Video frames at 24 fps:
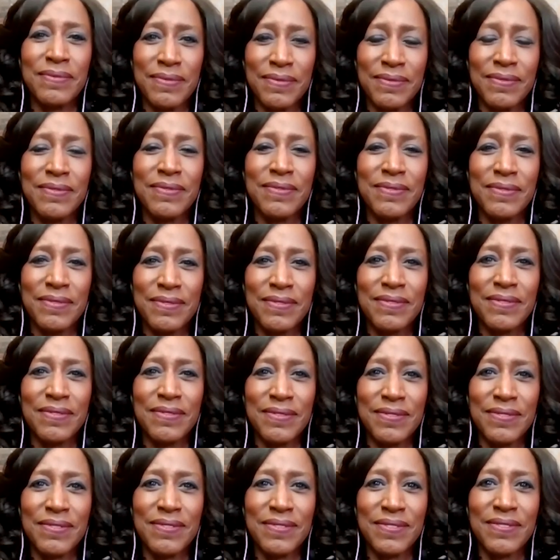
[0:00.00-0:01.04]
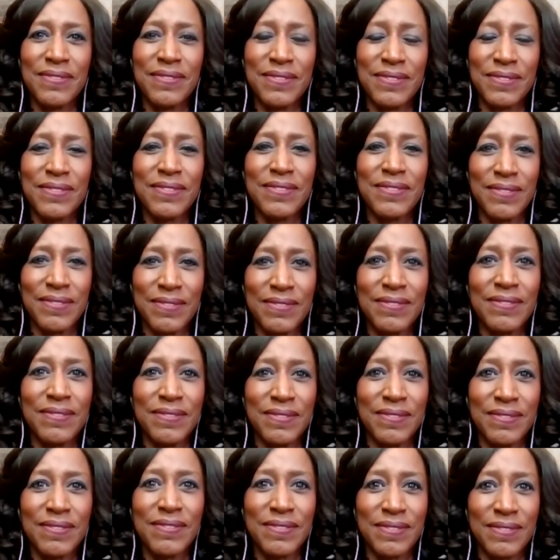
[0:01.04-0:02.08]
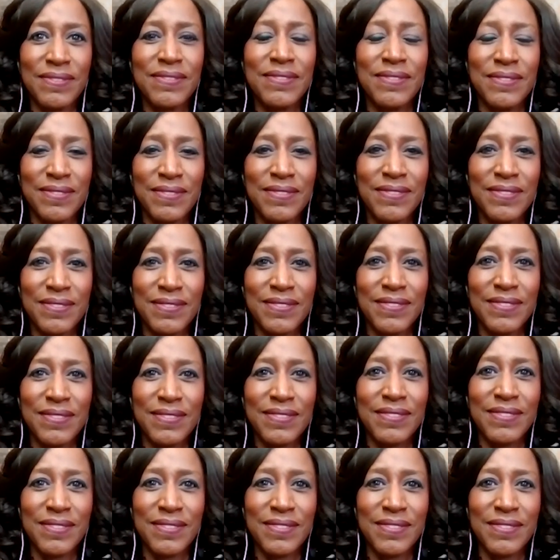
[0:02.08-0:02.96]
(not speaking)